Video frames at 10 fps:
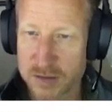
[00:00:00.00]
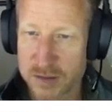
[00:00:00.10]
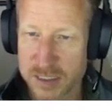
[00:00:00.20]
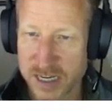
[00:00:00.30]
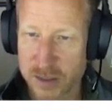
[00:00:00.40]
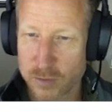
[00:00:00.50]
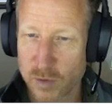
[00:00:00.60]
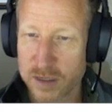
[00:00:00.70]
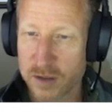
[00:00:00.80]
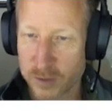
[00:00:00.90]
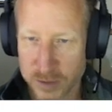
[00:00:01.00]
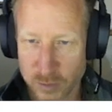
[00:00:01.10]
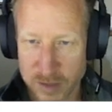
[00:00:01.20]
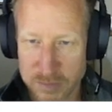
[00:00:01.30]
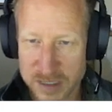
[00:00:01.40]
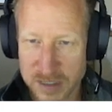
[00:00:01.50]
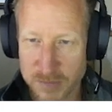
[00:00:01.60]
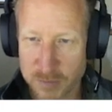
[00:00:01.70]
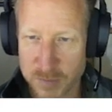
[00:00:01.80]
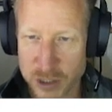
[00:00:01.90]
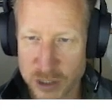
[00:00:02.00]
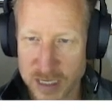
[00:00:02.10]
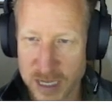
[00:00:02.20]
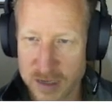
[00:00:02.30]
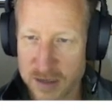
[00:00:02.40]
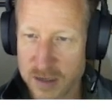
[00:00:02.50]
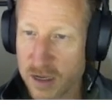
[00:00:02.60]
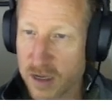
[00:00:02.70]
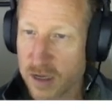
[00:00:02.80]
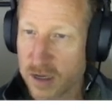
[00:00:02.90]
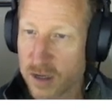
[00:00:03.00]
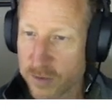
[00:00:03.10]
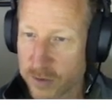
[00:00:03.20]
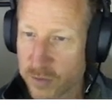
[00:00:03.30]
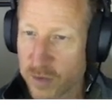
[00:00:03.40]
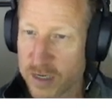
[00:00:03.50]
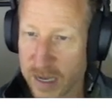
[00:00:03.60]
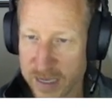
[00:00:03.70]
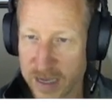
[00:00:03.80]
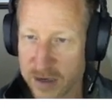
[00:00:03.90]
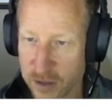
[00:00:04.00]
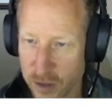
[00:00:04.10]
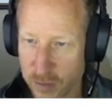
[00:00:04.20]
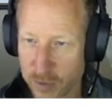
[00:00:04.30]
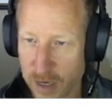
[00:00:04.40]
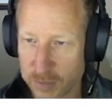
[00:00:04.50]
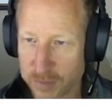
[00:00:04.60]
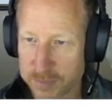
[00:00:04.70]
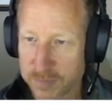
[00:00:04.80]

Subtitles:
Second one, only one piece of information again. Third one, again, no problem.